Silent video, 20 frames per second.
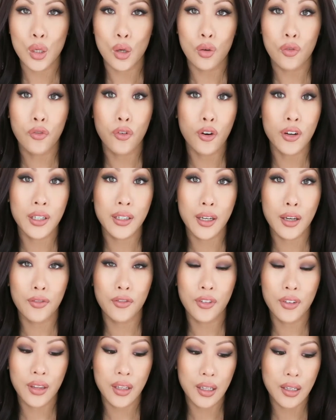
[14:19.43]
So
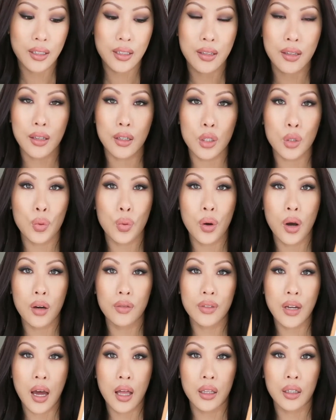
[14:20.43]
48 for this and then
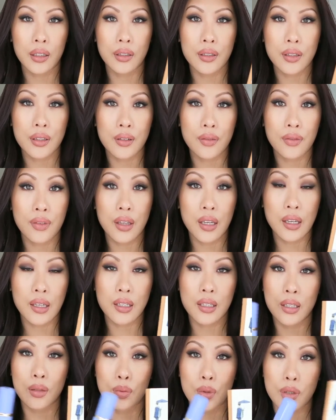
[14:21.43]
$12 of
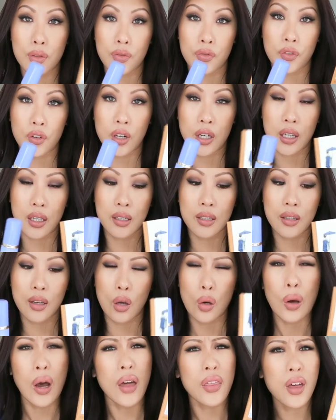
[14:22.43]
this was free. So
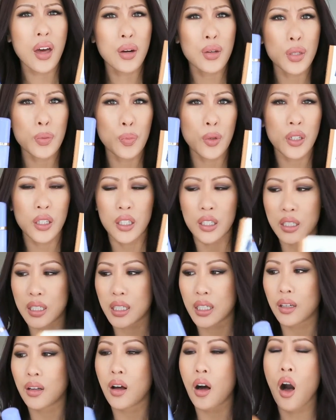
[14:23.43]
I thought it was a pretty good
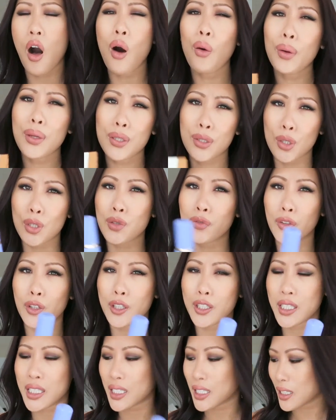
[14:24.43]
deal. Always search for
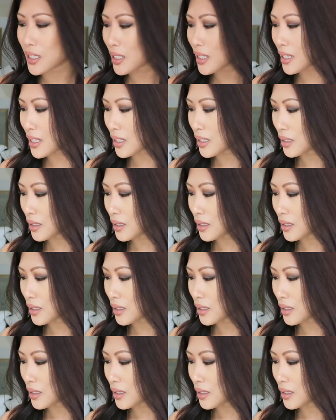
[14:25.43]
good deals.